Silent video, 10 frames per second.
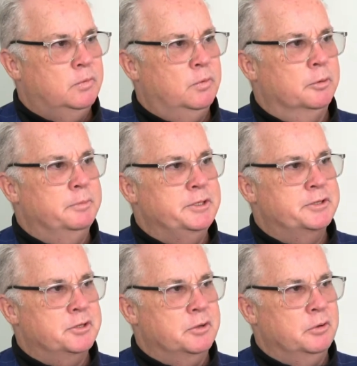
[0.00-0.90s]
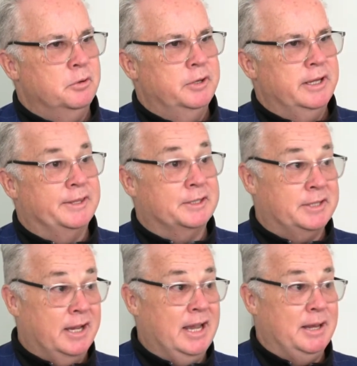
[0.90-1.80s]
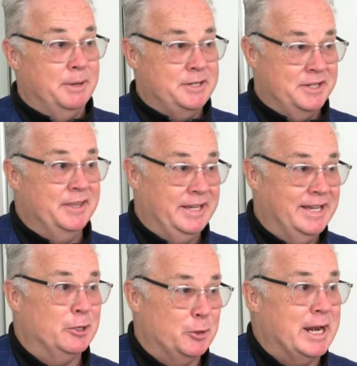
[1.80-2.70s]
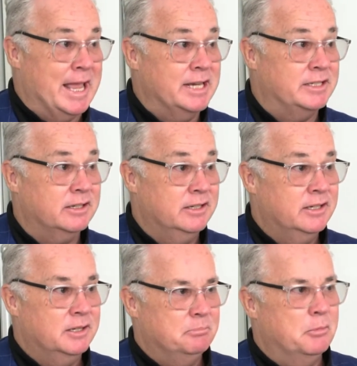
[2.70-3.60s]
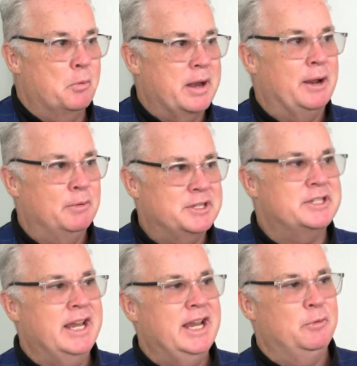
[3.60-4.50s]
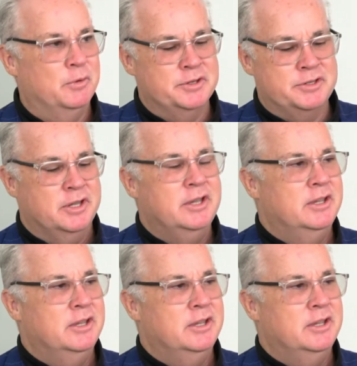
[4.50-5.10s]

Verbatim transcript: will be sold. At the time, I said the internet. But what I was saying was